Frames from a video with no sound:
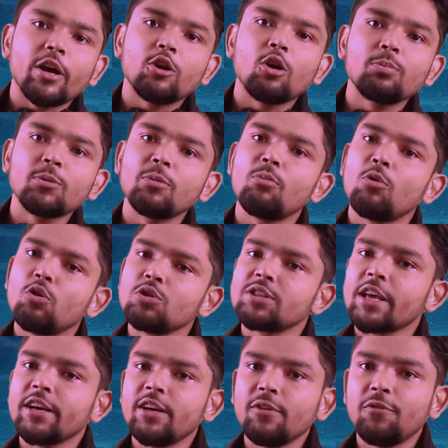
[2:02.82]
adopt a more
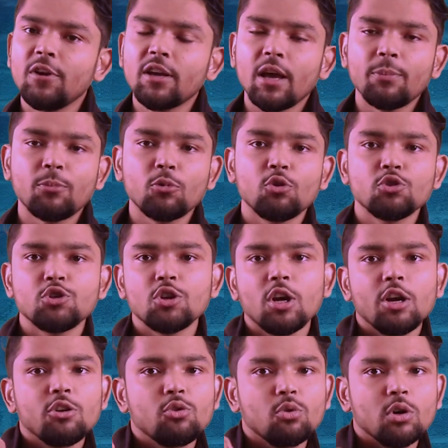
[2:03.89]
scientific approach
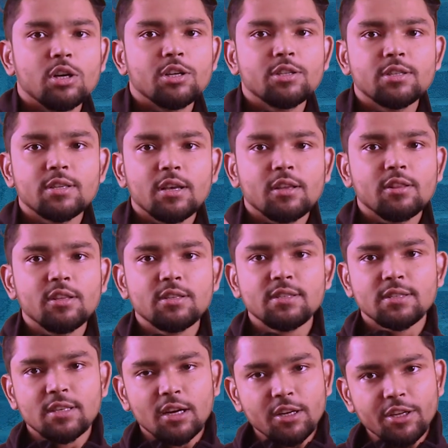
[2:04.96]
towards the
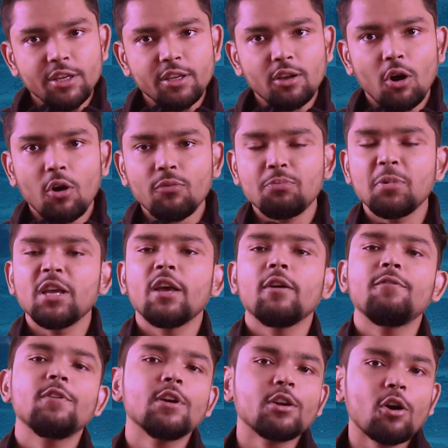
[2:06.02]
study of
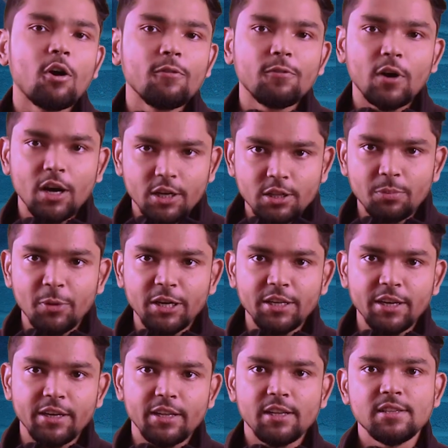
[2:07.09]
behavior of earth
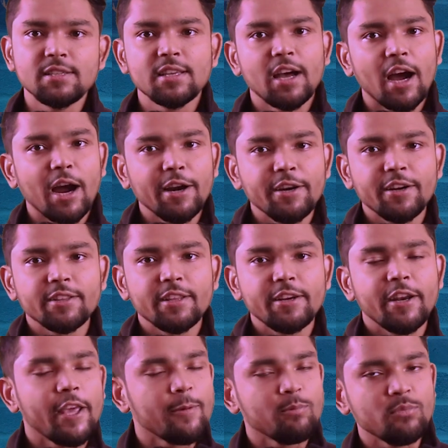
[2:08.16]
materials under the
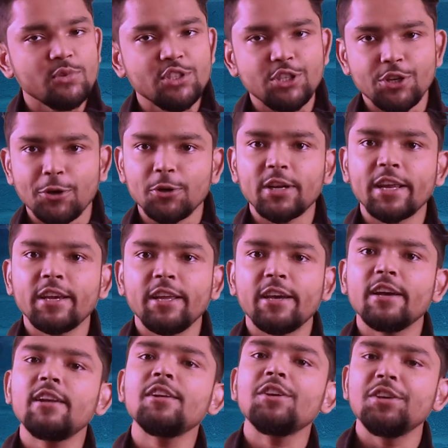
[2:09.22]
name
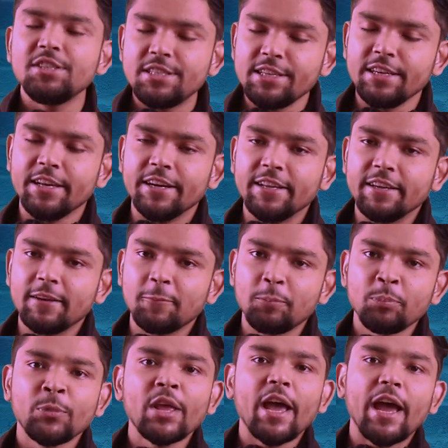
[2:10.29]
geotechnical engineering
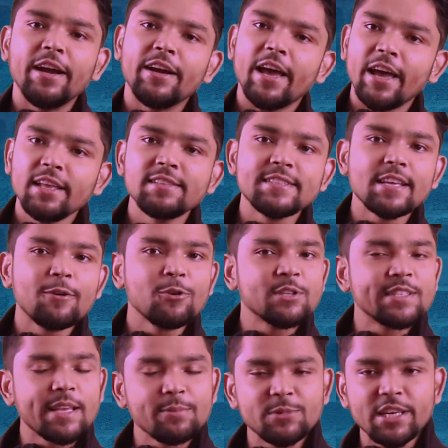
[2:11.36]
and hence
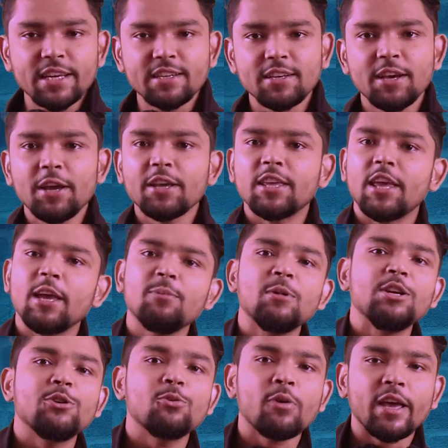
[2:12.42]
our subject came
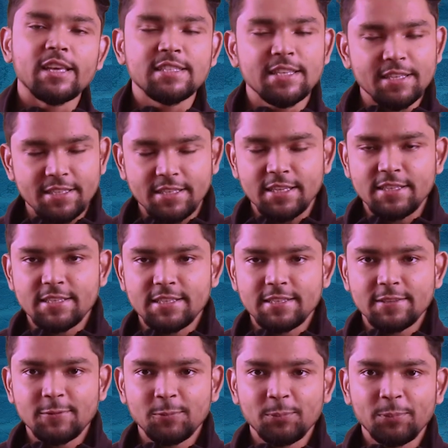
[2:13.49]
into existence.